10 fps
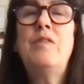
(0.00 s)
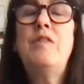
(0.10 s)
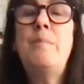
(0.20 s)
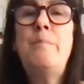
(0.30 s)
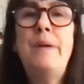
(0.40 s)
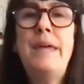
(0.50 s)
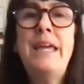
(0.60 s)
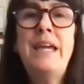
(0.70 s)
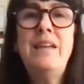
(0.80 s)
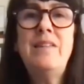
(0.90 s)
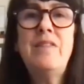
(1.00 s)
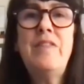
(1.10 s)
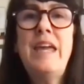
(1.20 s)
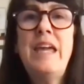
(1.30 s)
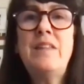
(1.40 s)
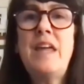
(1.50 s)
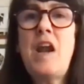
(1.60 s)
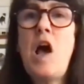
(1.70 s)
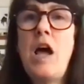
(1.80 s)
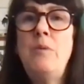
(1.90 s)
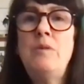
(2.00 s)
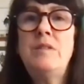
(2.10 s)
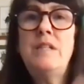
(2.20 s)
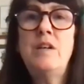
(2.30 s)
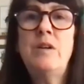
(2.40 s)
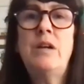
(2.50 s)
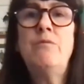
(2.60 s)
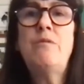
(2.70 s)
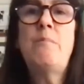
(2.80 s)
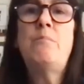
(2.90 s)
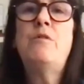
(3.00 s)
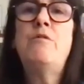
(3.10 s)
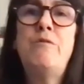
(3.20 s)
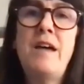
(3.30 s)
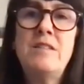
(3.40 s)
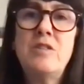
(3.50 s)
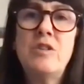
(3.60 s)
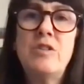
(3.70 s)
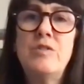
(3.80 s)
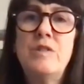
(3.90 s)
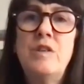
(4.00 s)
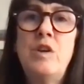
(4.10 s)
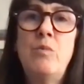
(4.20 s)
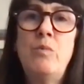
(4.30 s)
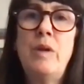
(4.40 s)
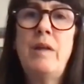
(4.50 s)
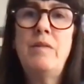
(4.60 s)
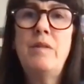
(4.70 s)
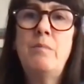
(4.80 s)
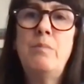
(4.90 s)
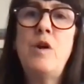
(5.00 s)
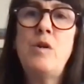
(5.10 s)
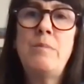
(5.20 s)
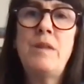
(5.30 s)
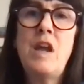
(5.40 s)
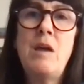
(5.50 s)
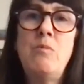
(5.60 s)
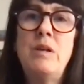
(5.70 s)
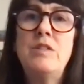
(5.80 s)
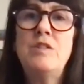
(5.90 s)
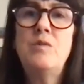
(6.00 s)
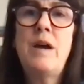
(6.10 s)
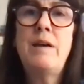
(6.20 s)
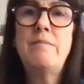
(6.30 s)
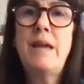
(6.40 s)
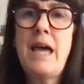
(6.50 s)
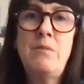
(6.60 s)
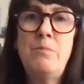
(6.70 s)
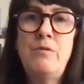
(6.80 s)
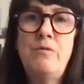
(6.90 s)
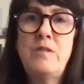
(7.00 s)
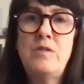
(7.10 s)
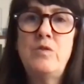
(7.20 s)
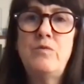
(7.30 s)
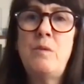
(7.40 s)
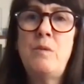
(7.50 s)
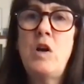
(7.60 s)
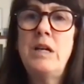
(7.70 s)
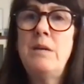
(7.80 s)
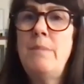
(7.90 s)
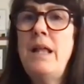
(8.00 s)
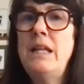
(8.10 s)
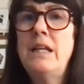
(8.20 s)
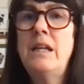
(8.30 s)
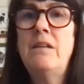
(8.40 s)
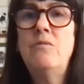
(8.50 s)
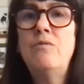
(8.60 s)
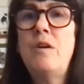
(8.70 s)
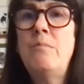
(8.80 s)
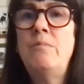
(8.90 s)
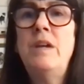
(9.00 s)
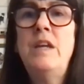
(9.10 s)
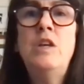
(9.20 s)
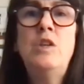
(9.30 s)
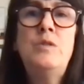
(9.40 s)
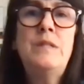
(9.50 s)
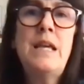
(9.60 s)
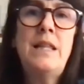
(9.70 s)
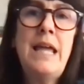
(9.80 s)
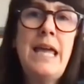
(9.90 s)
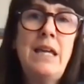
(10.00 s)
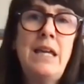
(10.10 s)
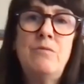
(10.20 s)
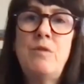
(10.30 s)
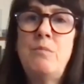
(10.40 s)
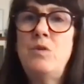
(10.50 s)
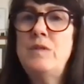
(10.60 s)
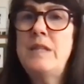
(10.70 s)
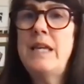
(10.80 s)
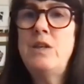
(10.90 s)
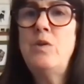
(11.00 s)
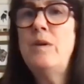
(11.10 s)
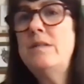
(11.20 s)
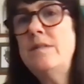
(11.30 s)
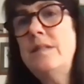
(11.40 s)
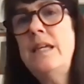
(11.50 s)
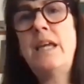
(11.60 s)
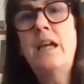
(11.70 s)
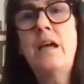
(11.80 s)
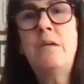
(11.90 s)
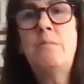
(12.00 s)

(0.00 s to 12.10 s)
the big thing that I was hearing from professors, at the program that I went to, I had professors from Carnegie Mellon and from UCLA and from USC